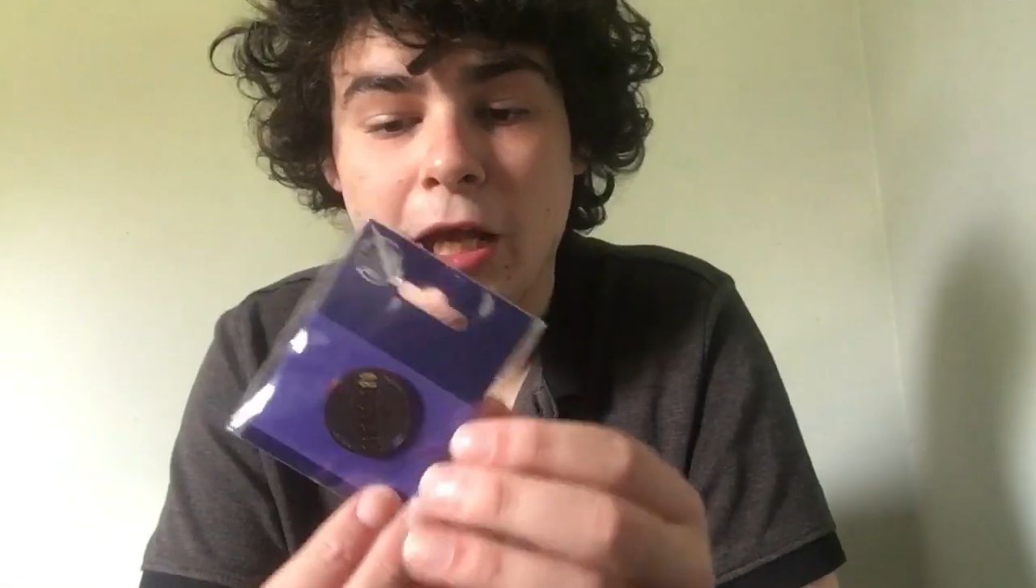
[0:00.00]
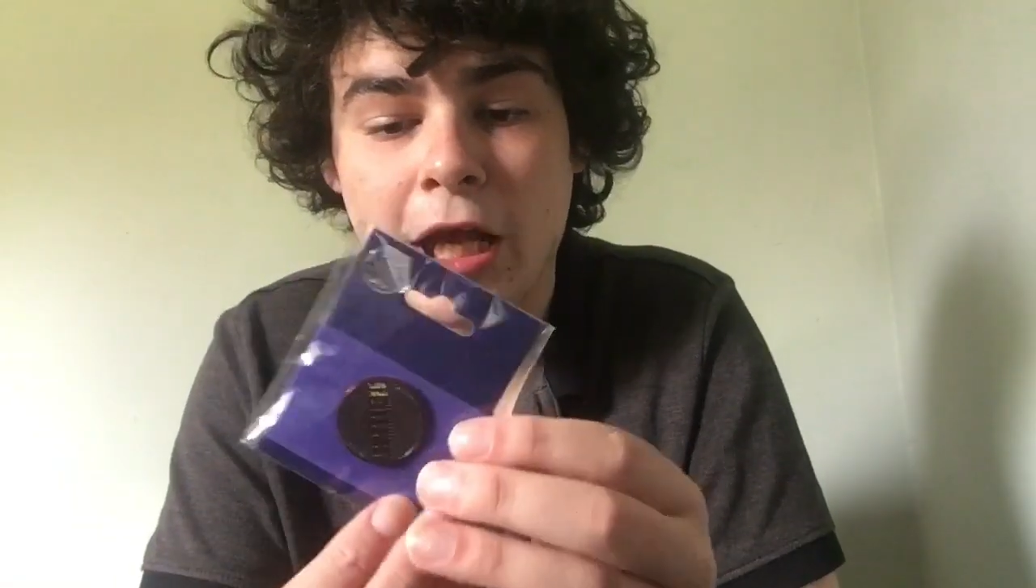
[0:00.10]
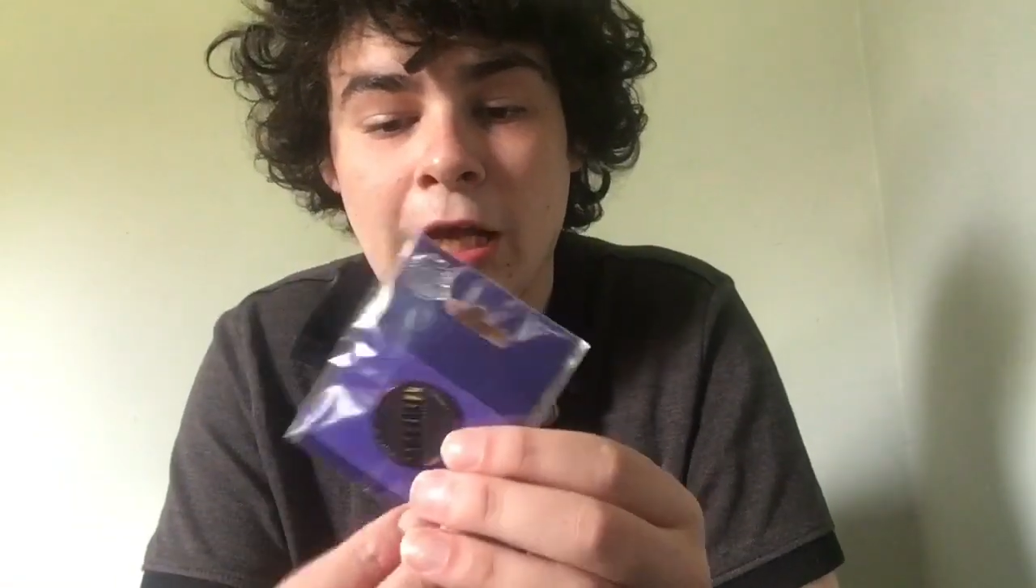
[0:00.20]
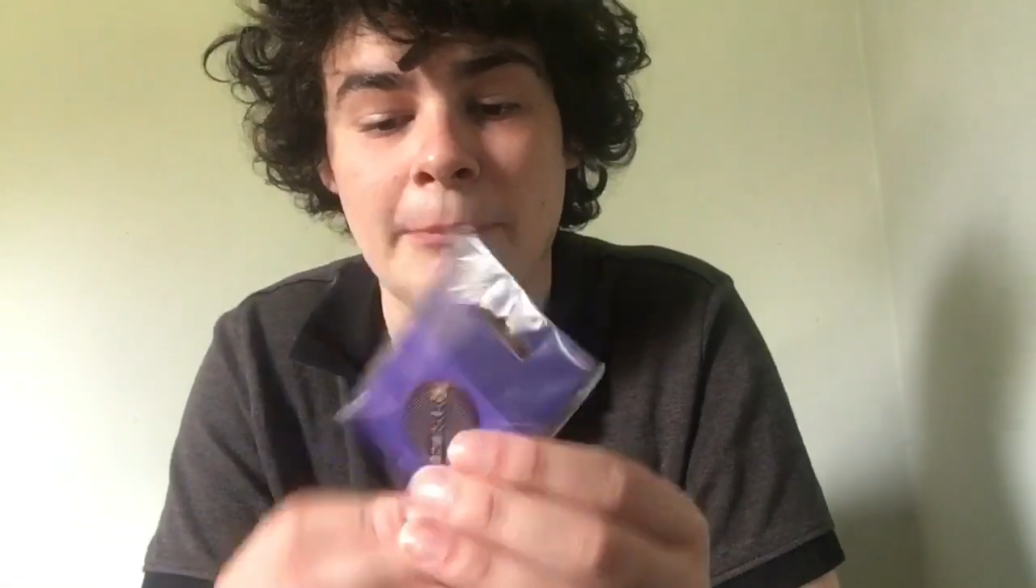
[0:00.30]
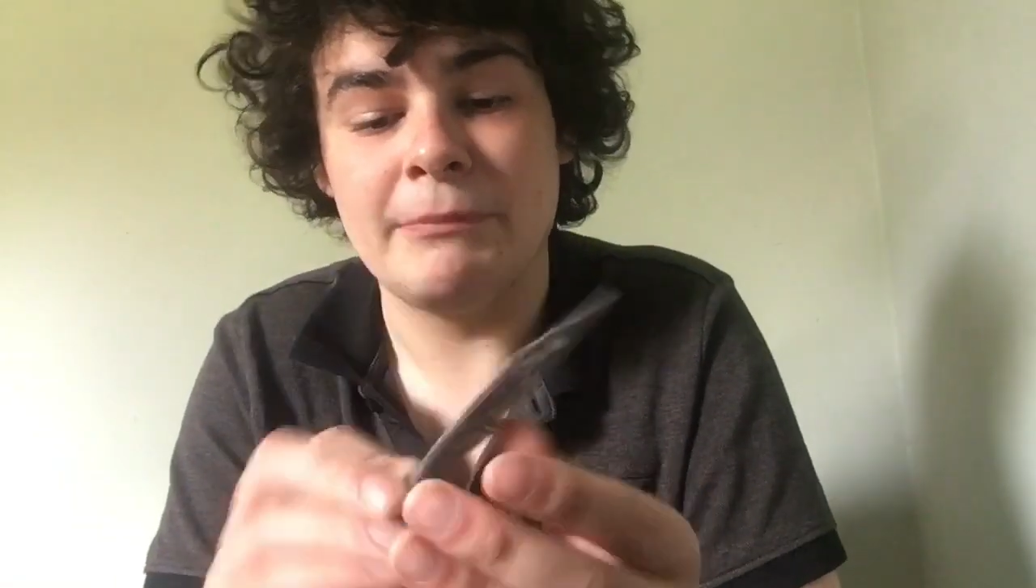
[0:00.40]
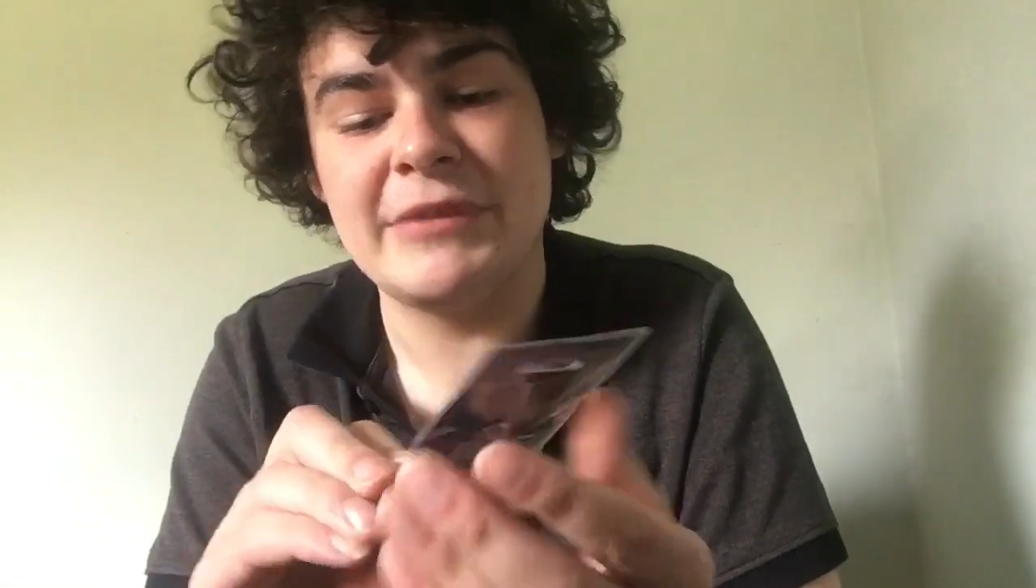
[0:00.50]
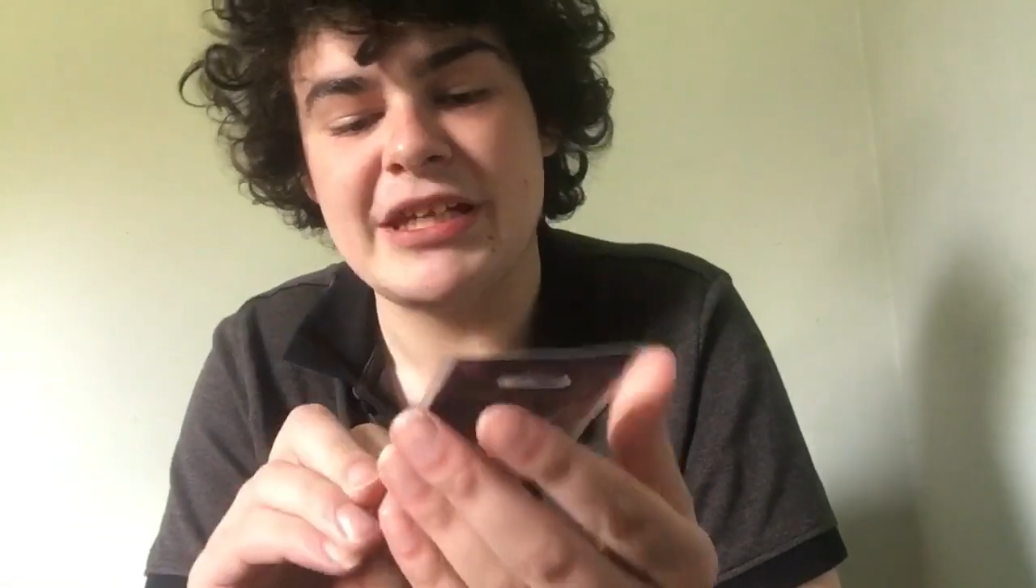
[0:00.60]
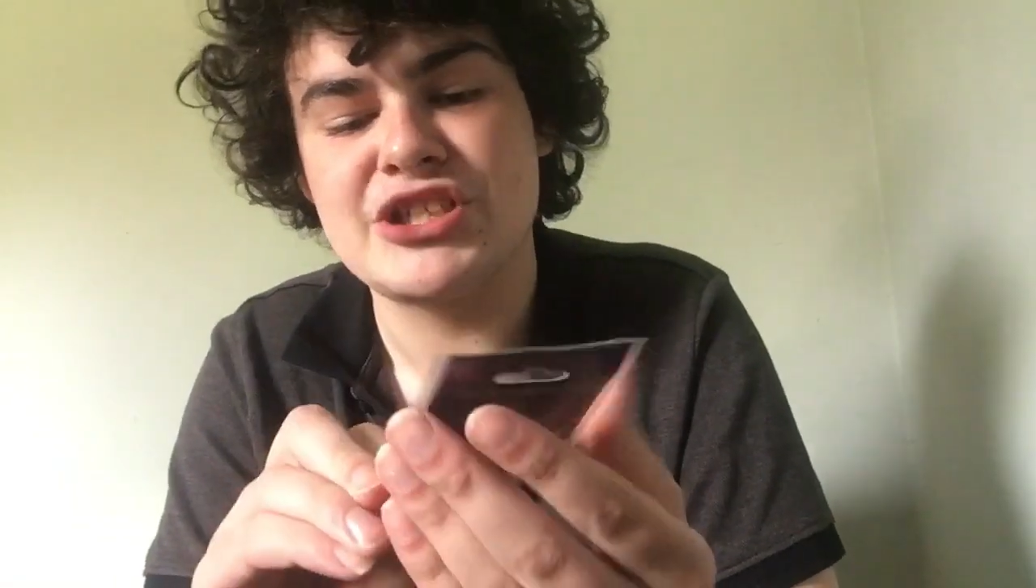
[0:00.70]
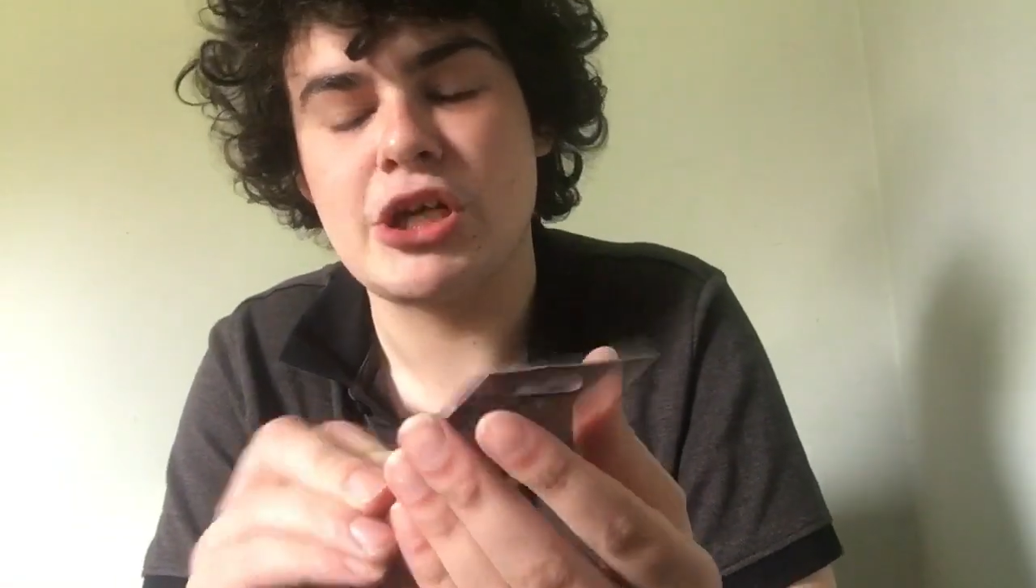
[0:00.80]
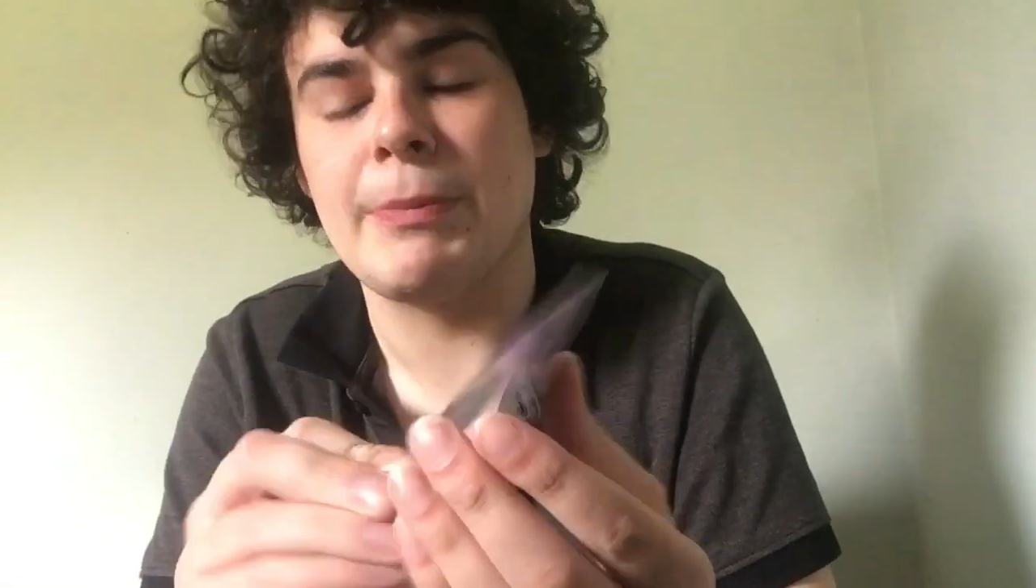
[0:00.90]
um,
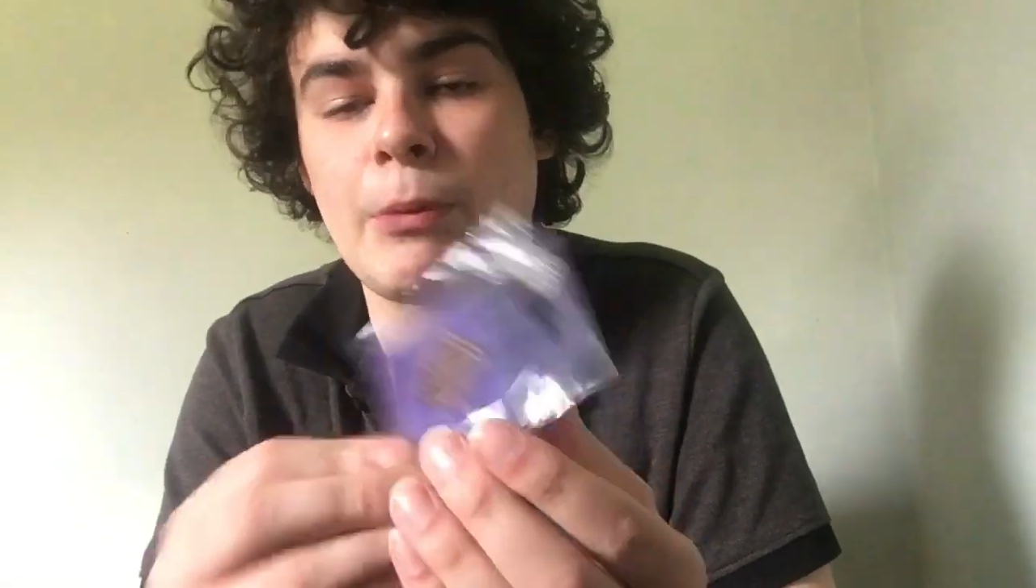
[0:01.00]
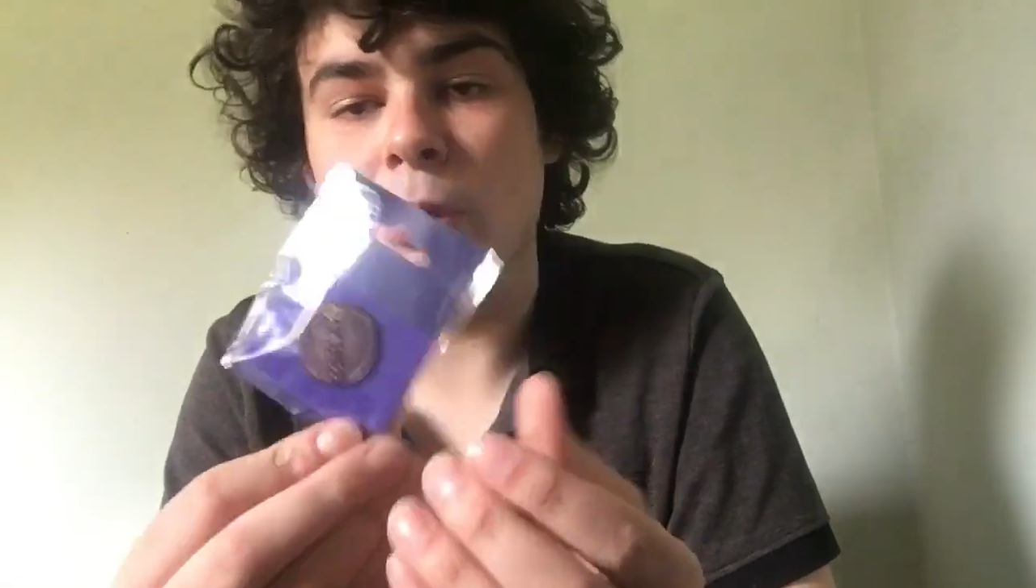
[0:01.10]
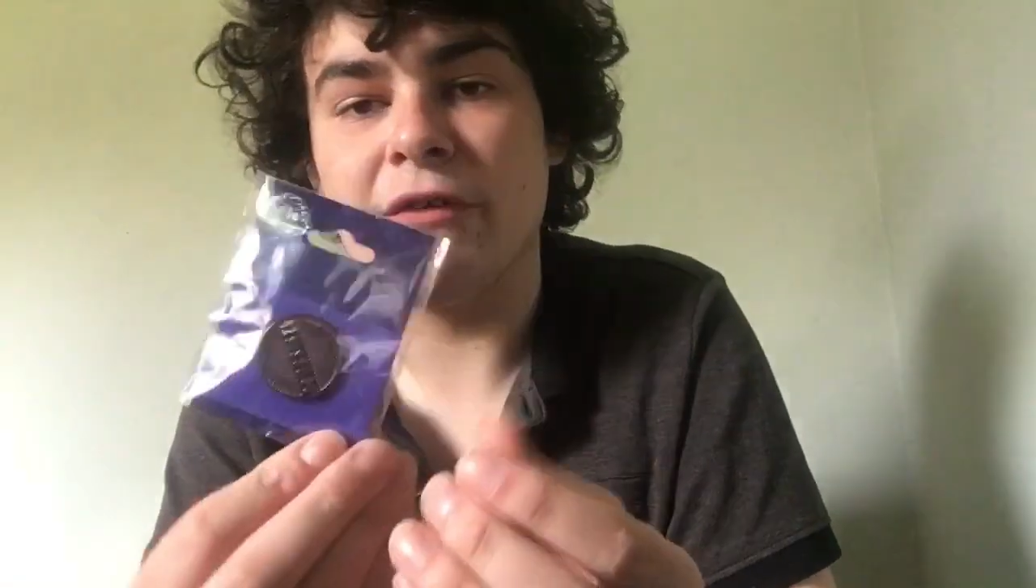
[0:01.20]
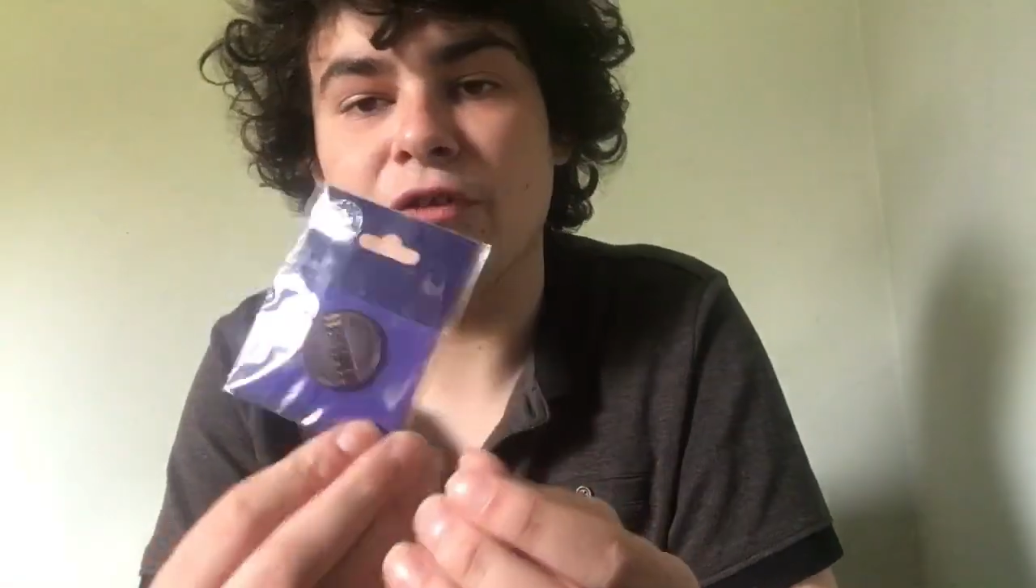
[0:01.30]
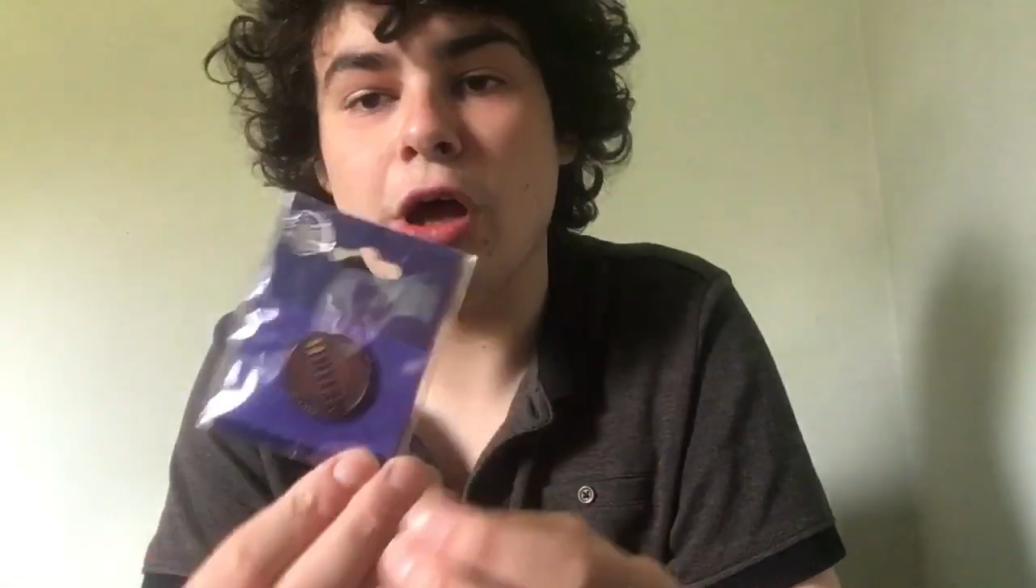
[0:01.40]
this could be worth a